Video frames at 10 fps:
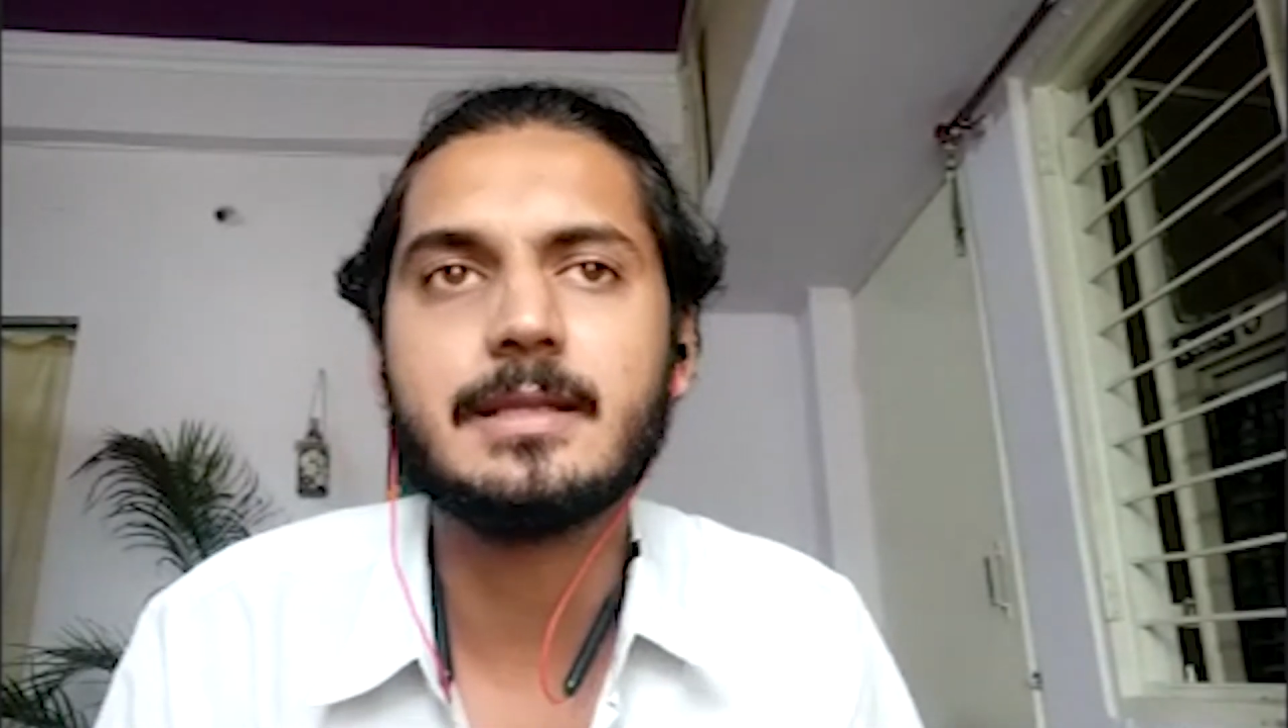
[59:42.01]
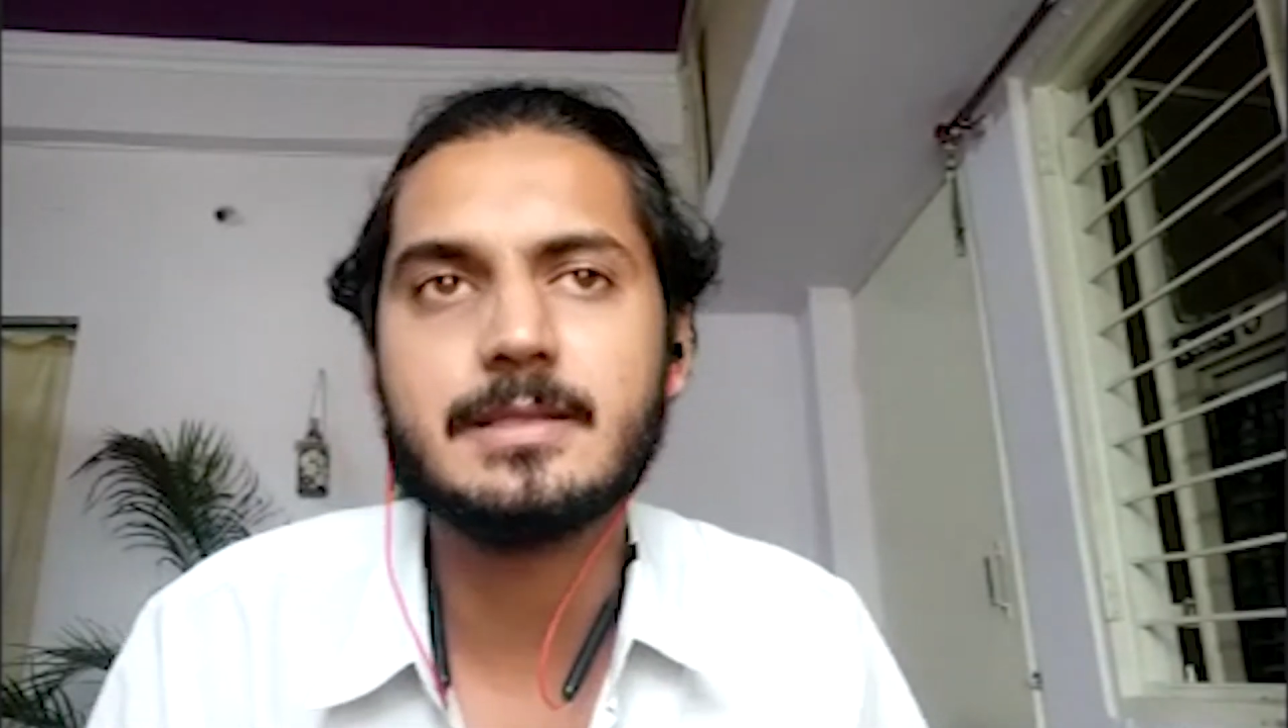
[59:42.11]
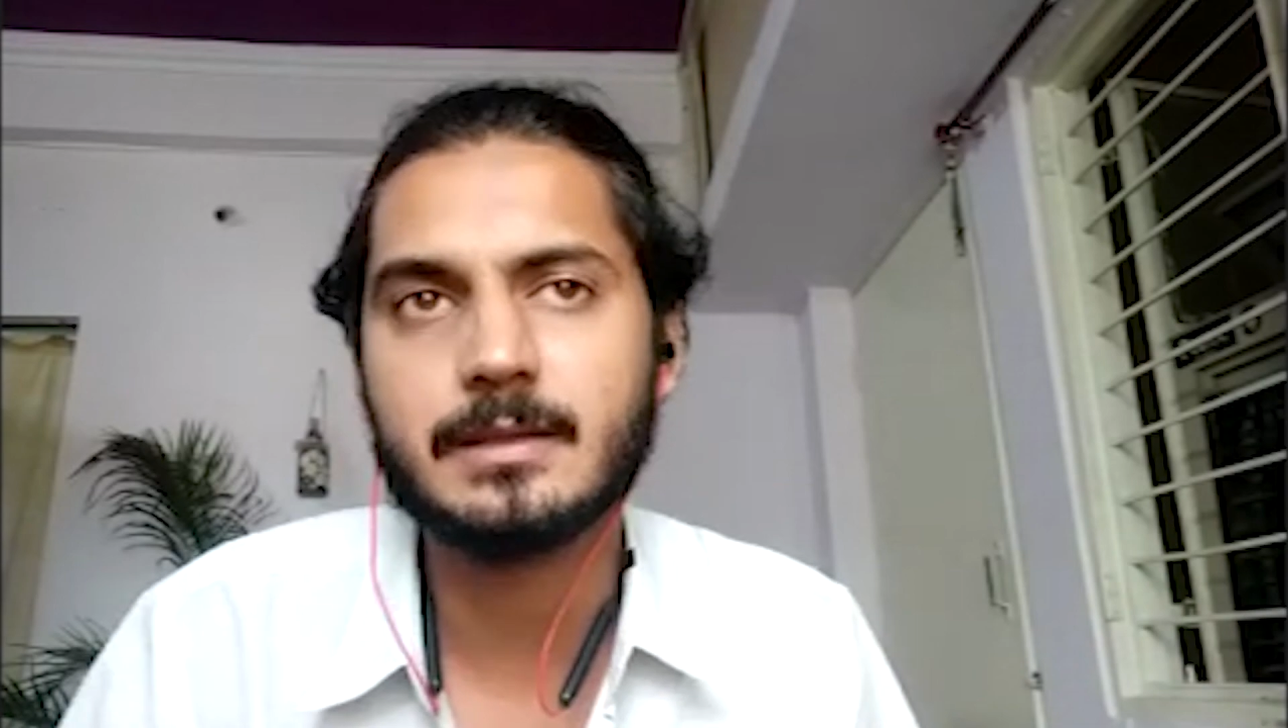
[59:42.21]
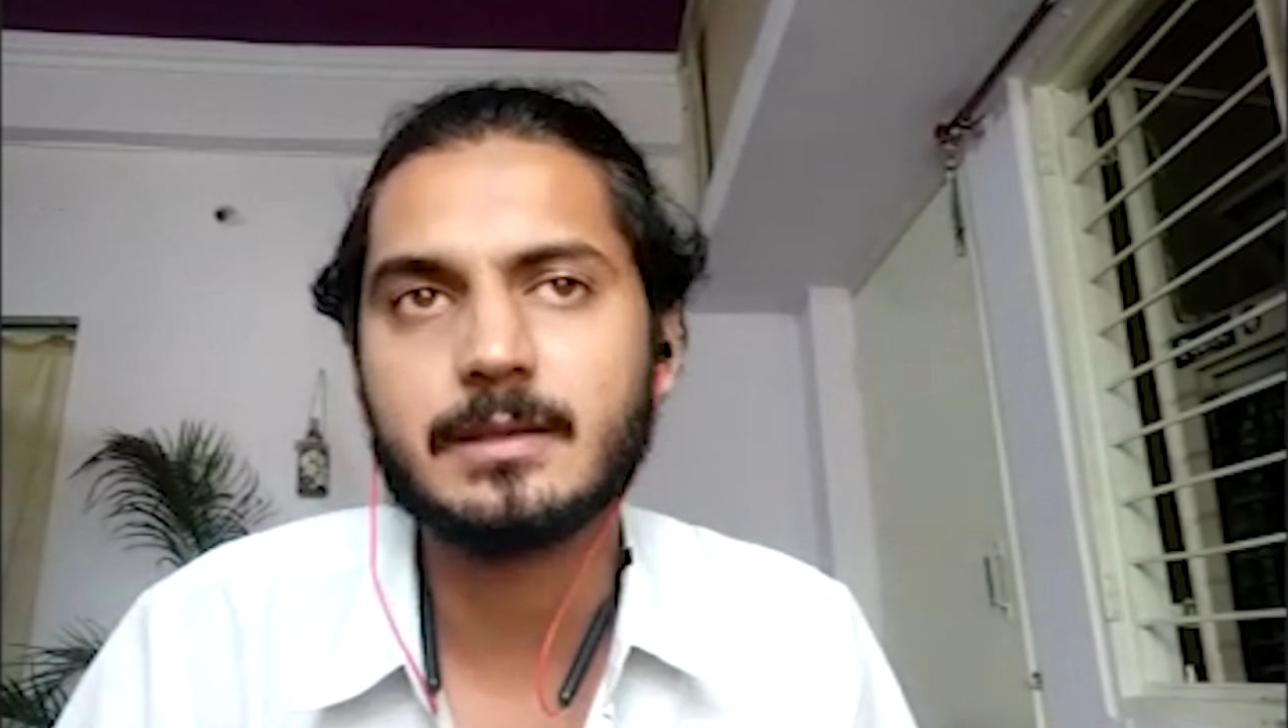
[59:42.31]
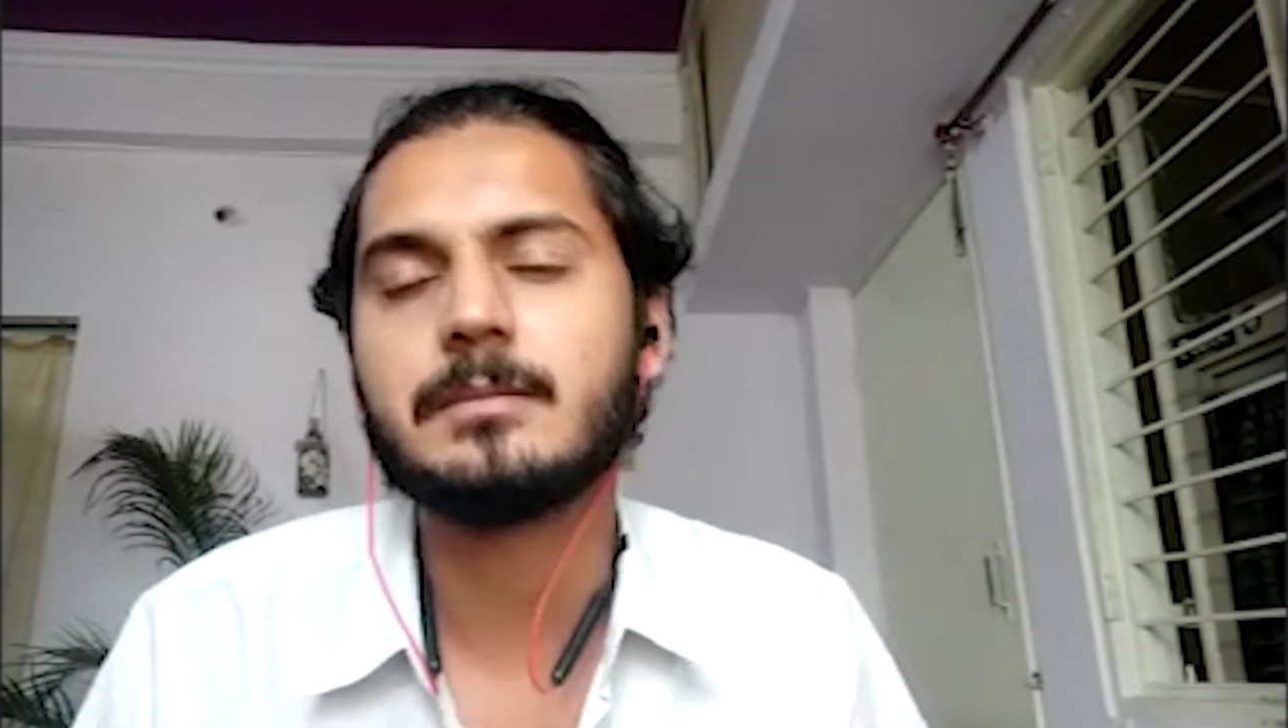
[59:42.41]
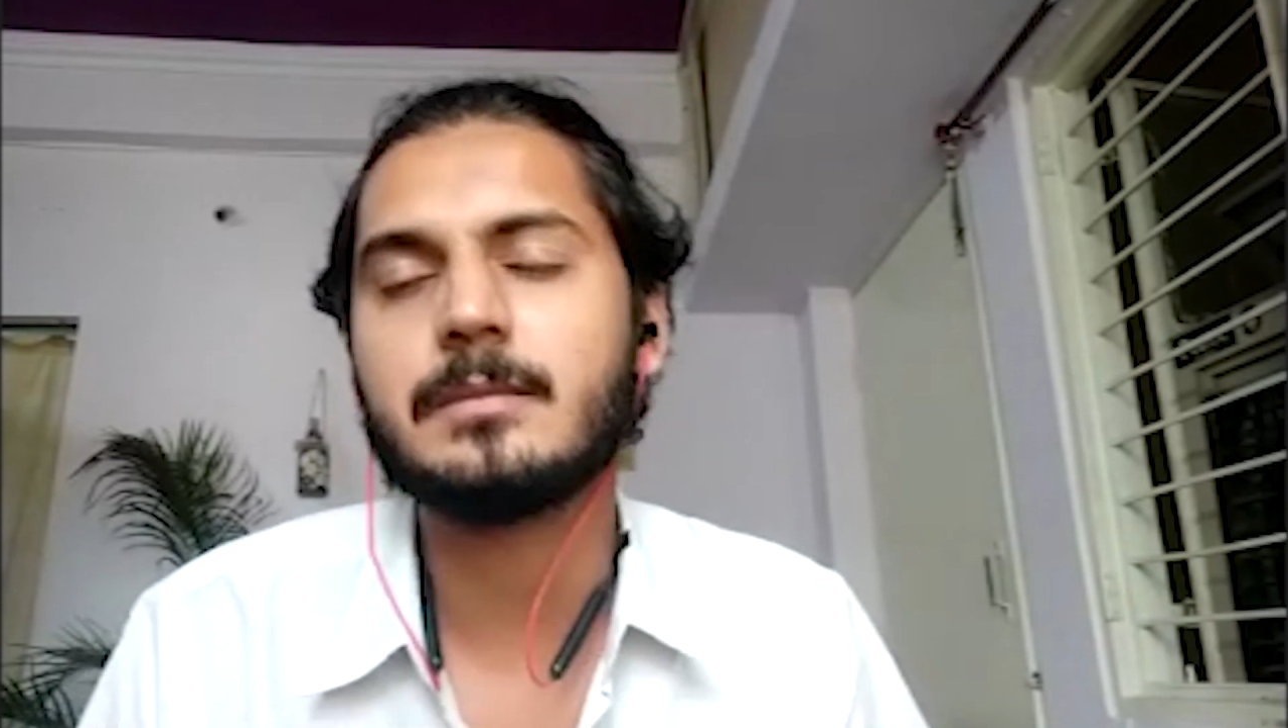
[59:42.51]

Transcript: it's a